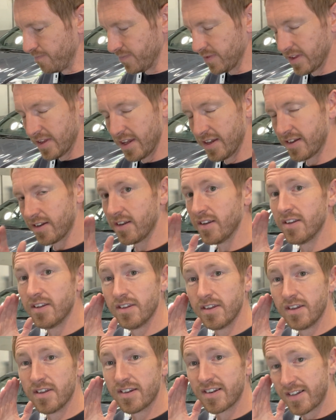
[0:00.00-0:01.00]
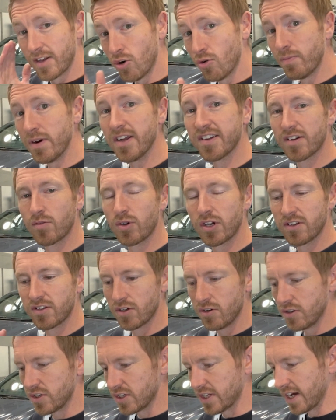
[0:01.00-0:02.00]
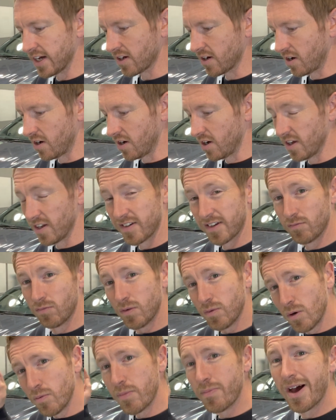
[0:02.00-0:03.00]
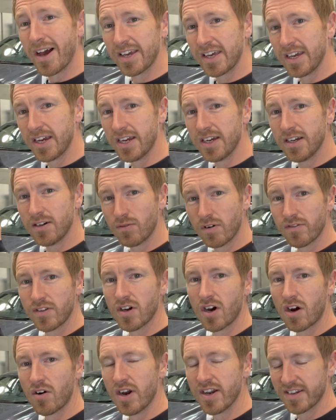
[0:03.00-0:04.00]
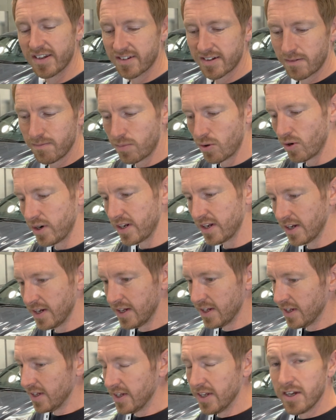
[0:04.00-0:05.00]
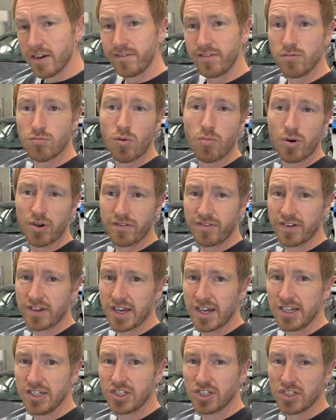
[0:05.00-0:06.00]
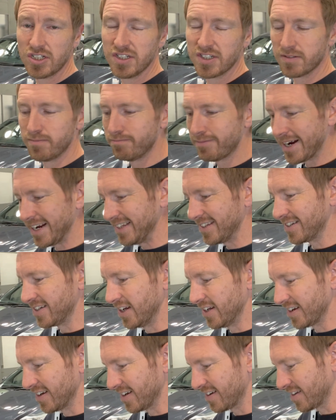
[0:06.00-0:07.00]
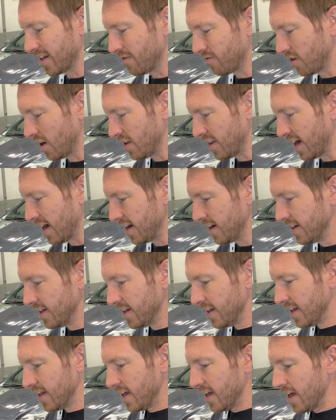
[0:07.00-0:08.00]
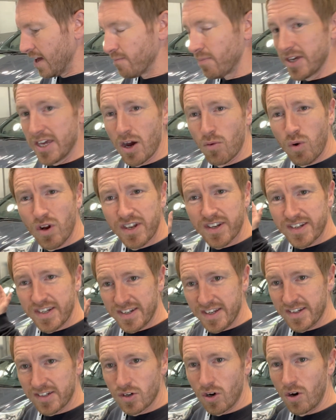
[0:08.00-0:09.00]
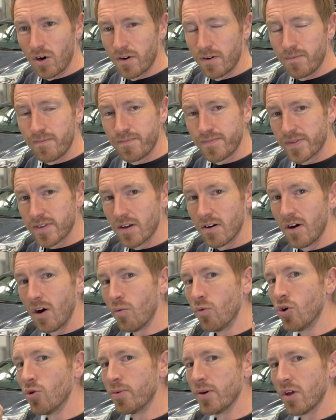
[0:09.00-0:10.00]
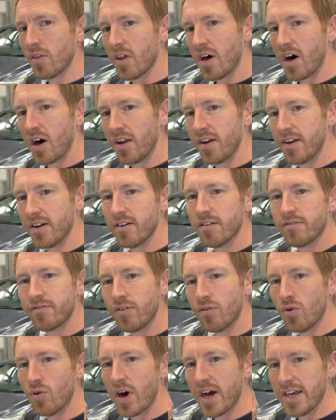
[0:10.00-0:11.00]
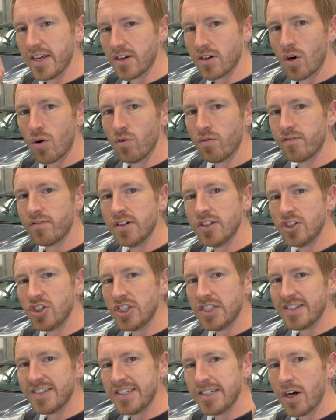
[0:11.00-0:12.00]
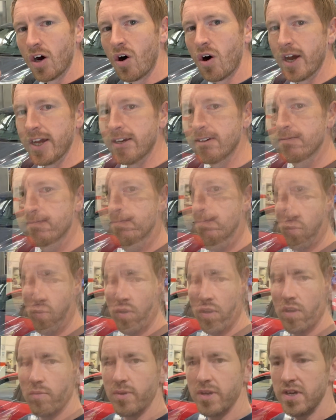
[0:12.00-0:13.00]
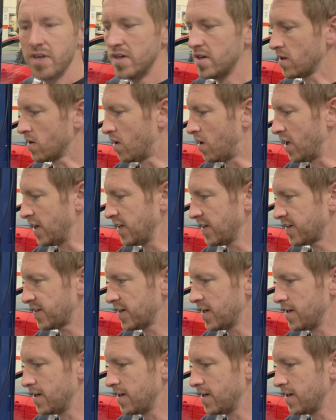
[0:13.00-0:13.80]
There's still bits I want to do to that car, so we will be back here with the RS at some point. A few more modifications and maintenance and stuff like that. But yeah, once this is gone, I will be on the hunt for a Golf GTI. So while I'm here, guys,